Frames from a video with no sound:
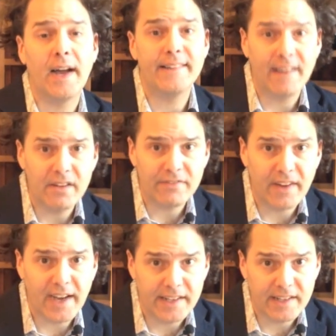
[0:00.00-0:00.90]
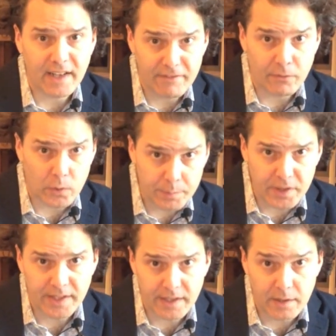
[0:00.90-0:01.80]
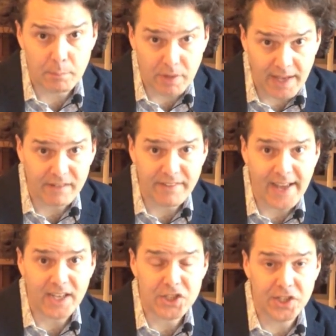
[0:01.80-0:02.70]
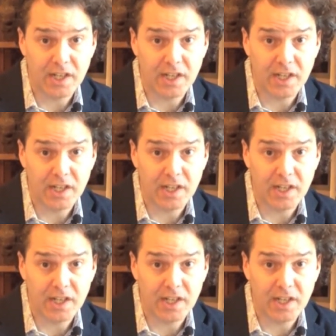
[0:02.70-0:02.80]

identified and I formulated a plan of action,